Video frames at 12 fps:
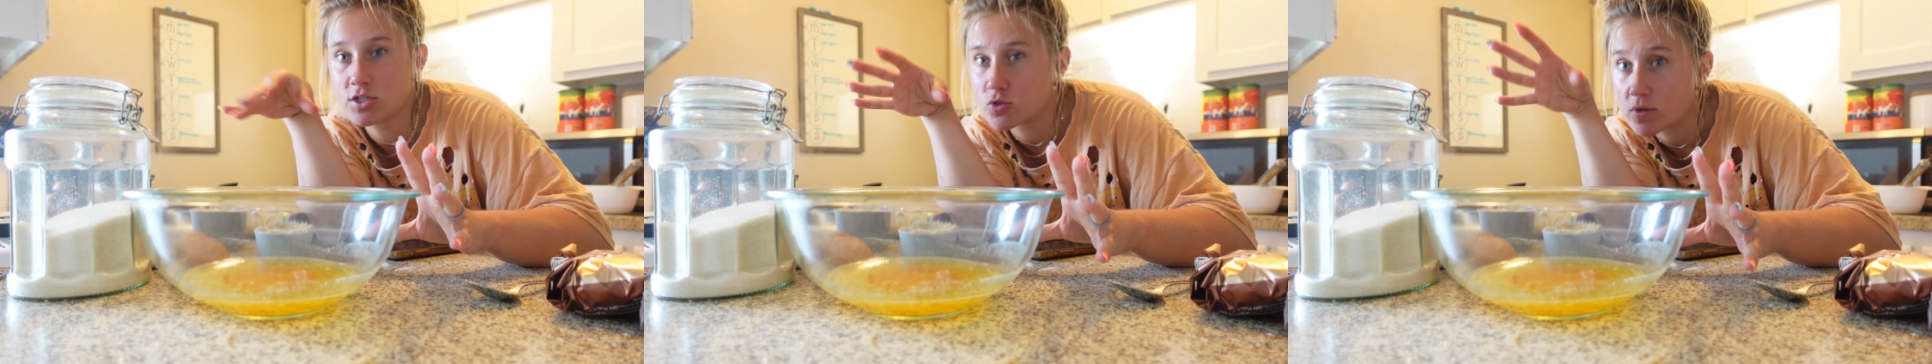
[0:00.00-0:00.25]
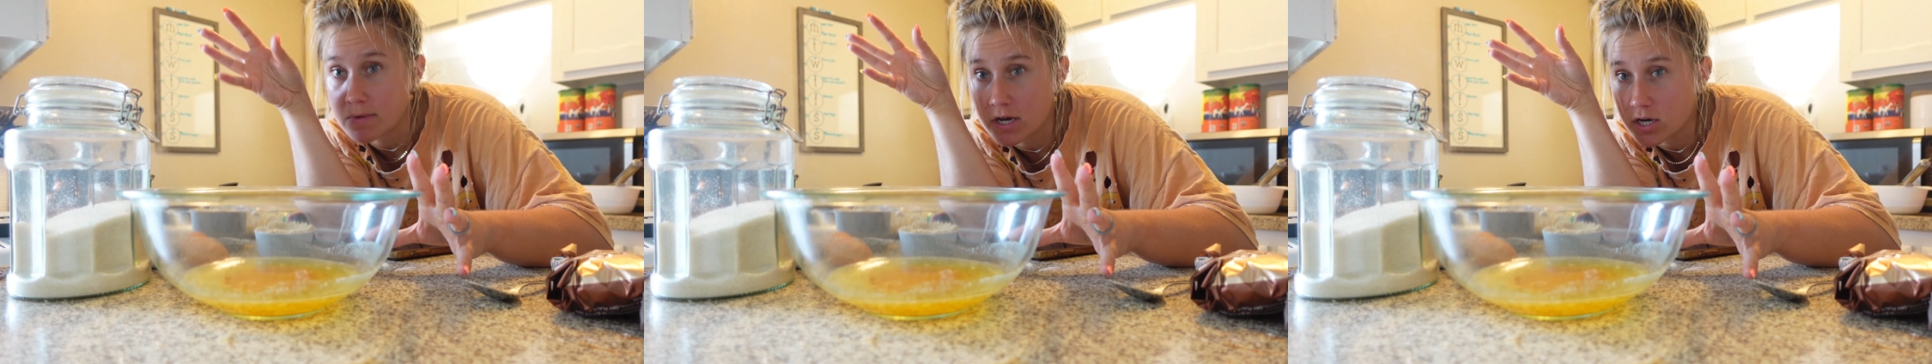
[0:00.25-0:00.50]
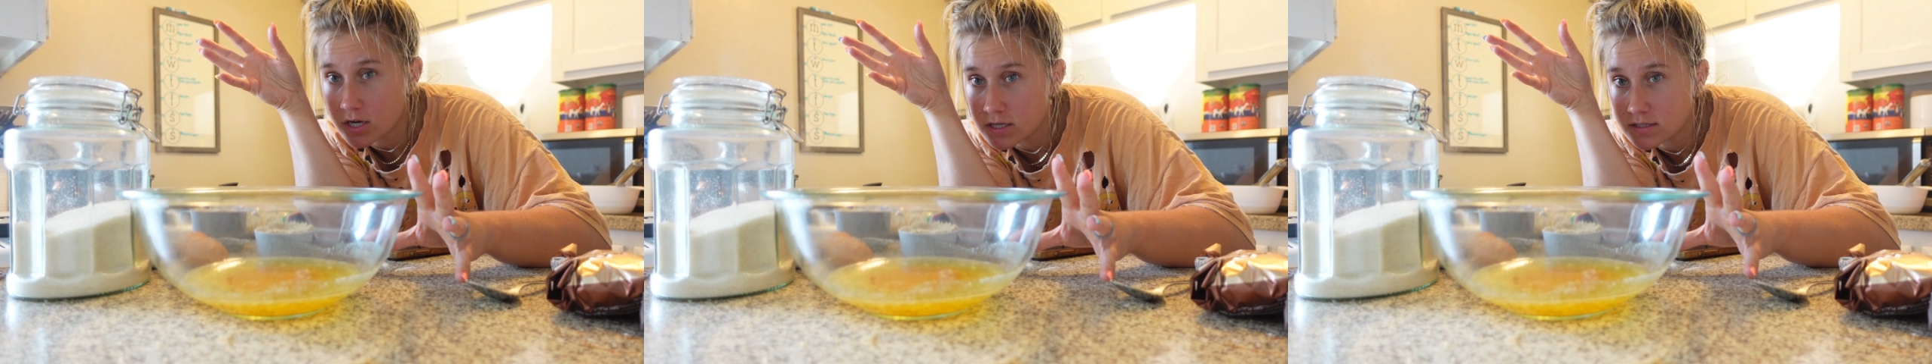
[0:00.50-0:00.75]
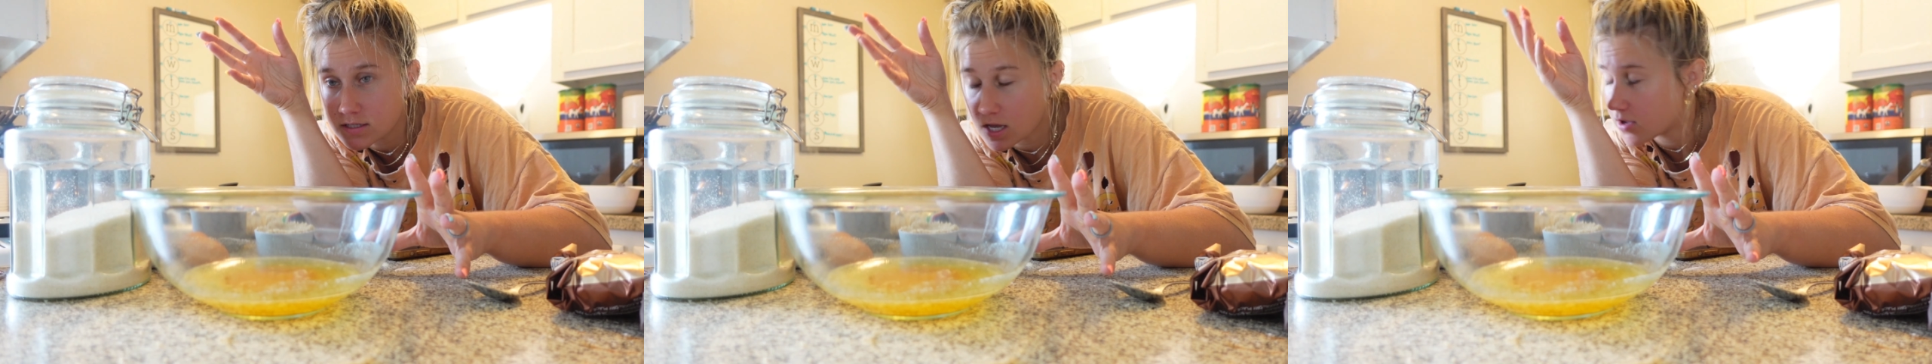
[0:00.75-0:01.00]
doing my cookie
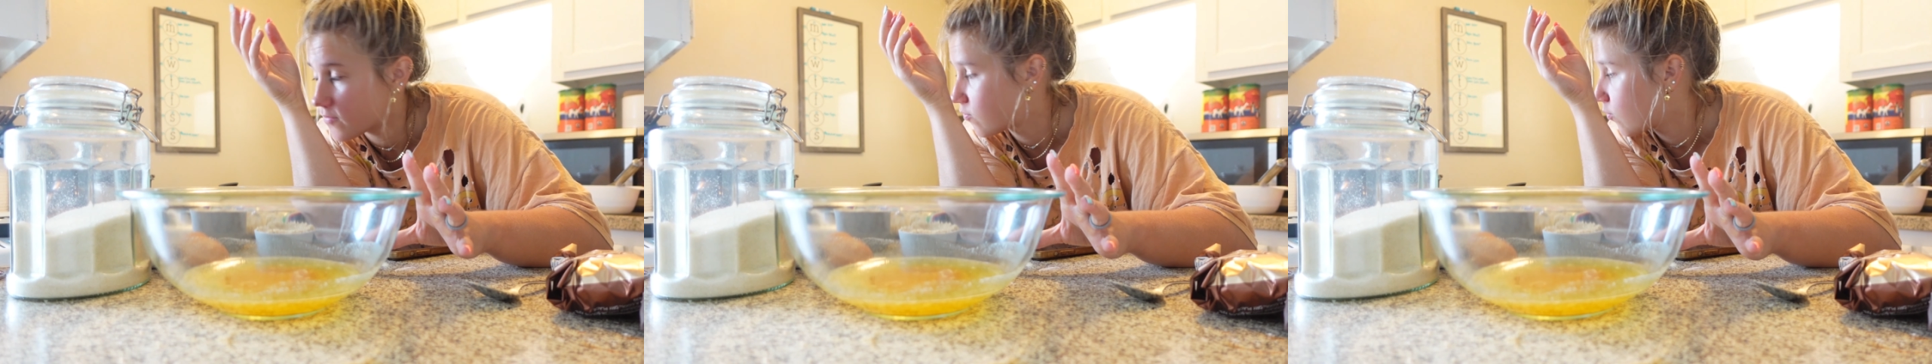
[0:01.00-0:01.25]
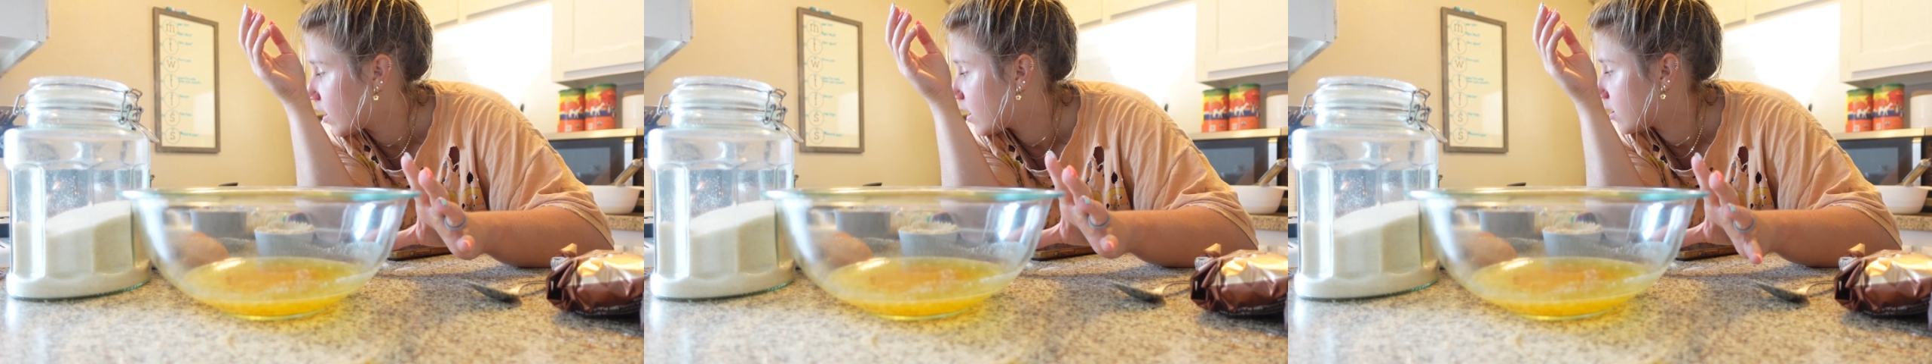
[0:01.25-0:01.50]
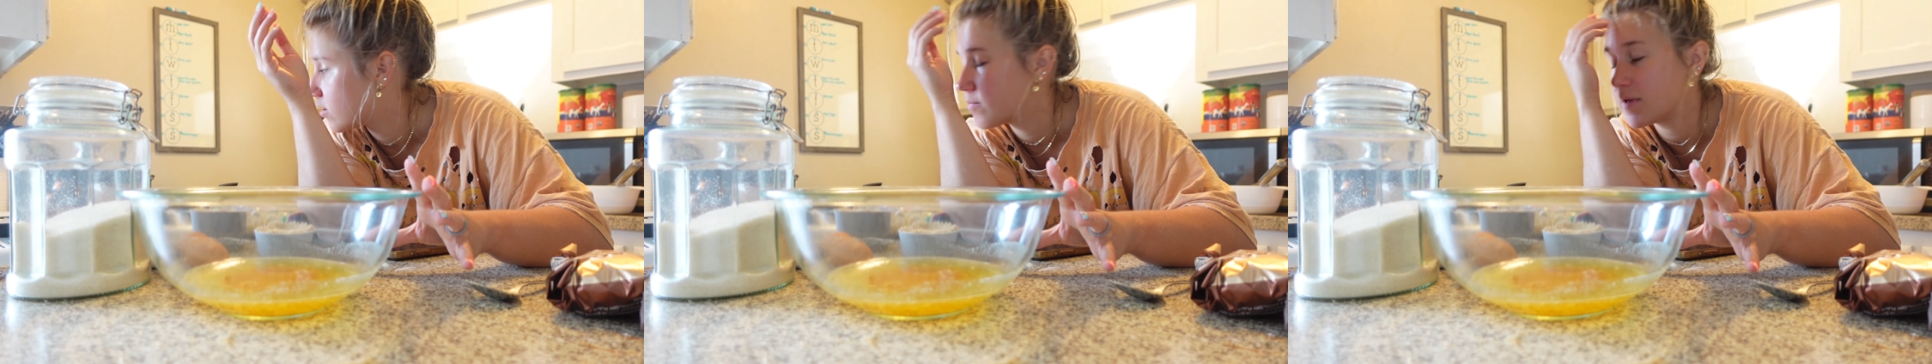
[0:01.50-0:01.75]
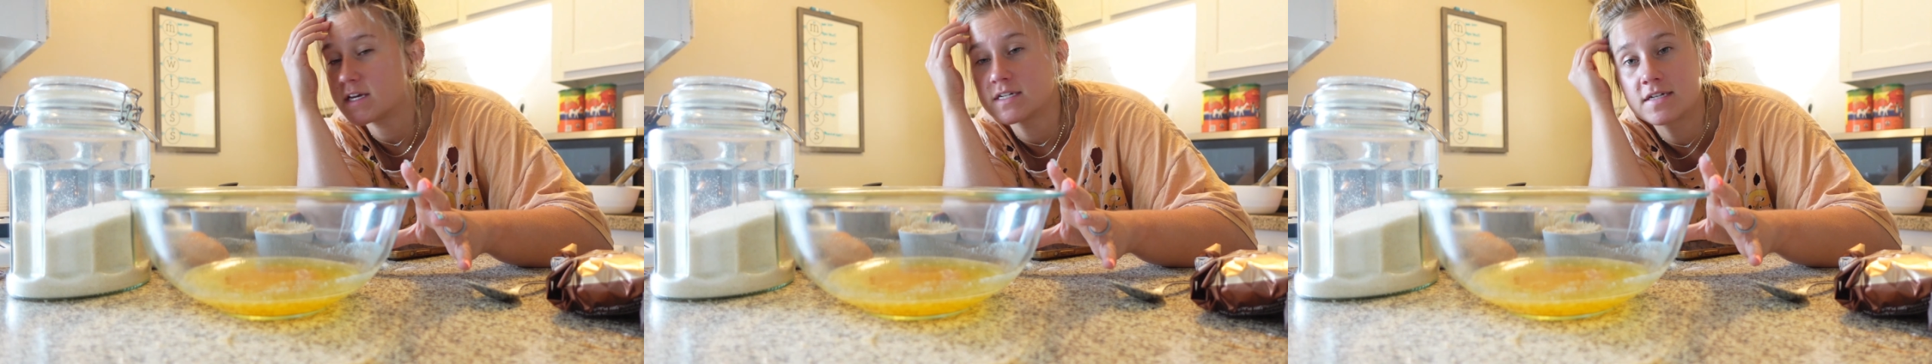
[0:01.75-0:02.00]
stuff while making